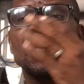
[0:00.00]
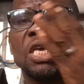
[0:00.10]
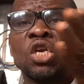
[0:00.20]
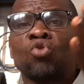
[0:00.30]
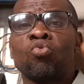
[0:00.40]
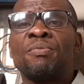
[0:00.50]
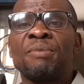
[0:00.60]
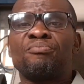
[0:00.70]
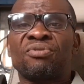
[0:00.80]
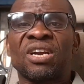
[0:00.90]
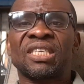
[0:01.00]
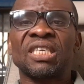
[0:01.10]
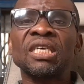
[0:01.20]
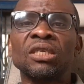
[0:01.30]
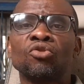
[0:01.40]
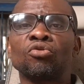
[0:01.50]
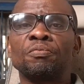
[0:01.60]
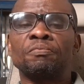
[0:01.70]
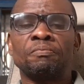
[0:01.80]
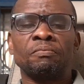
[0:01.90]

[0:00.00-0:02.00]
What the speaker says: It will be broken into